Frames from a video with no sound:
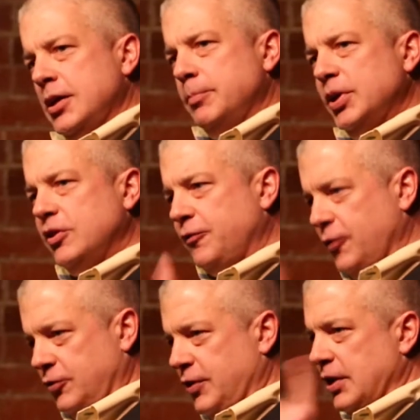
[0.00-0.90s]
But the
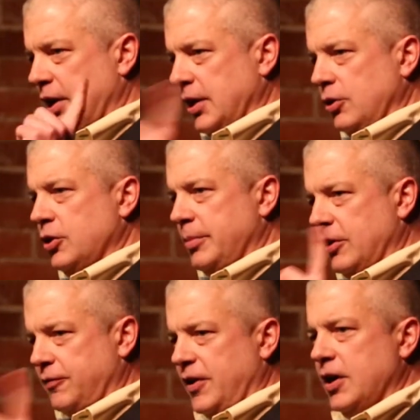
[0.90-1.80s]
first thing that I learned
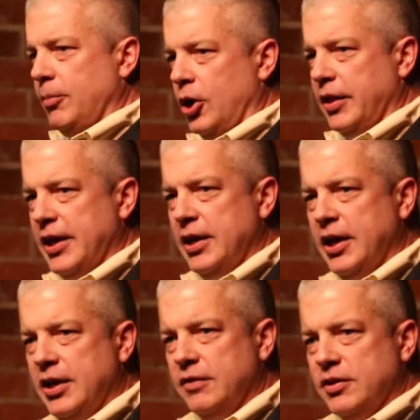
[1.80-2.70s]
about Fireball that
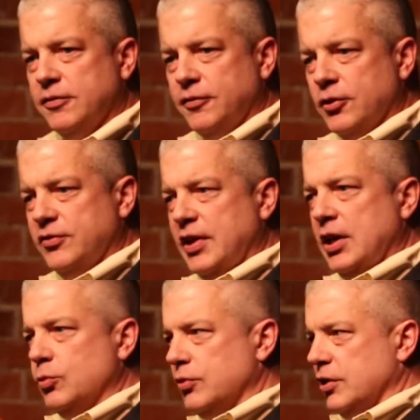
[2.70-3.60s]
night of our first
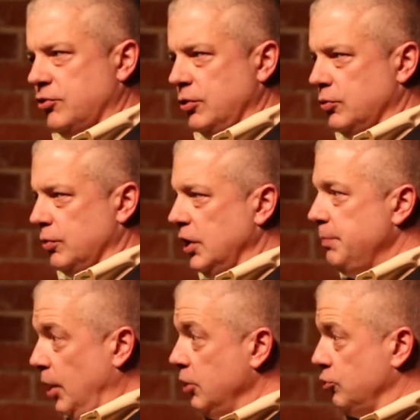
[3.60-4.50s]
date was that she was really
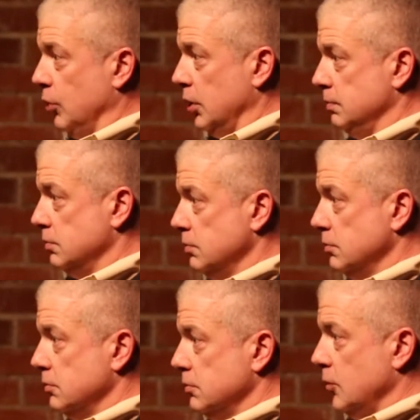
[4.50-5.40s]
punctual,
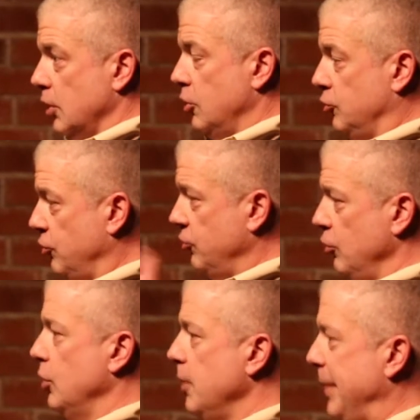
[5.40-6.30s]
because she
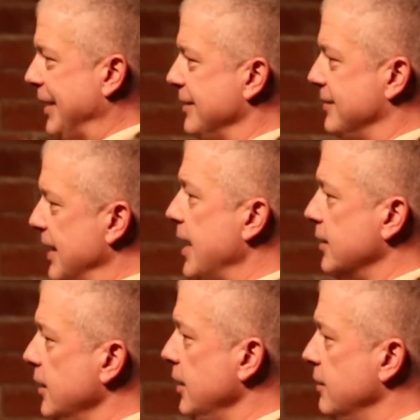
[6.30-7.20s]
showed up at
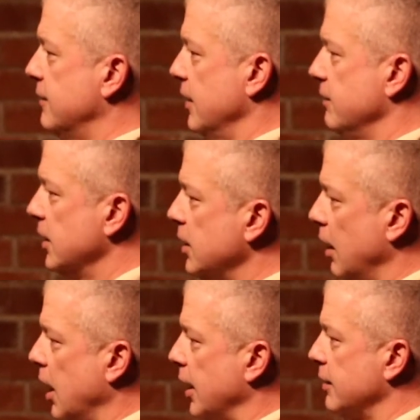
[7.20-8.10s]
exactly 7
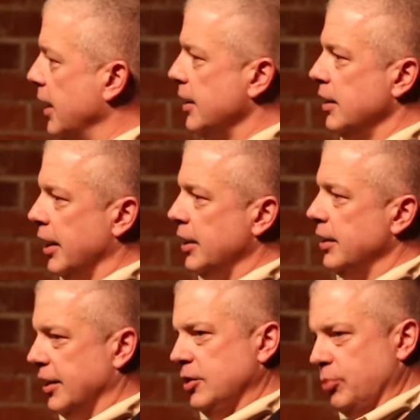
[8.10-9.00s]
o'clock that night
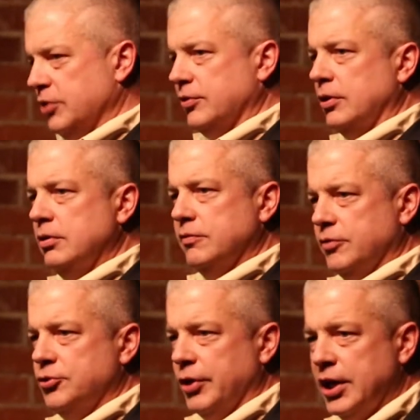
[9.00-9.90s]
at the Bristol
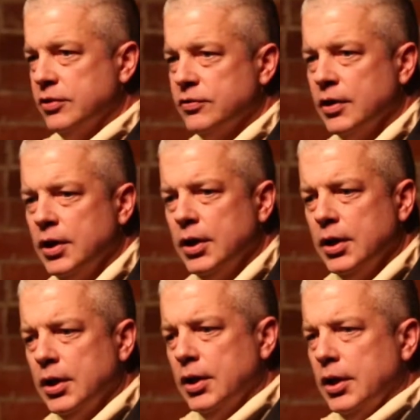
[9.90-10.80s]
for drinks,
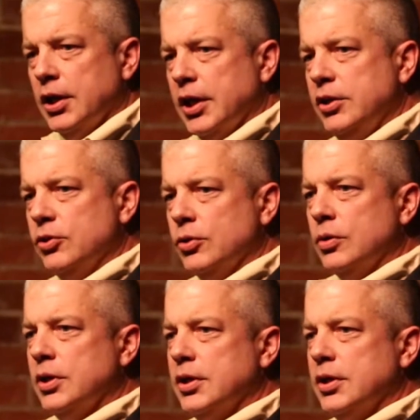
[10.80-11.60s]
and I knew,